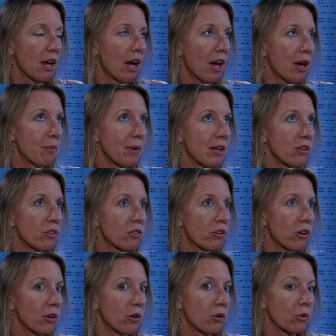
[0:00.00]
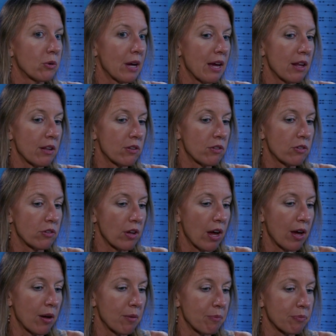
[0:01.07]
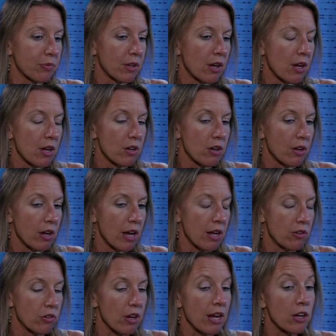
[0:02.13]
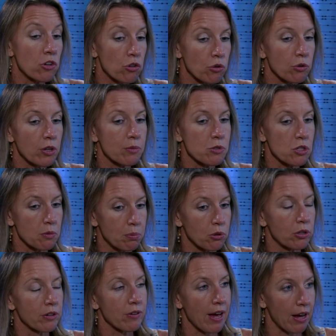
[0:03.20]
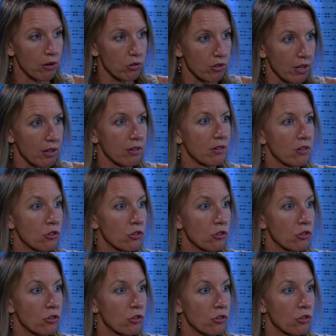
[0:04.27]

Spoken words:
And so it's It's interim supportive housing.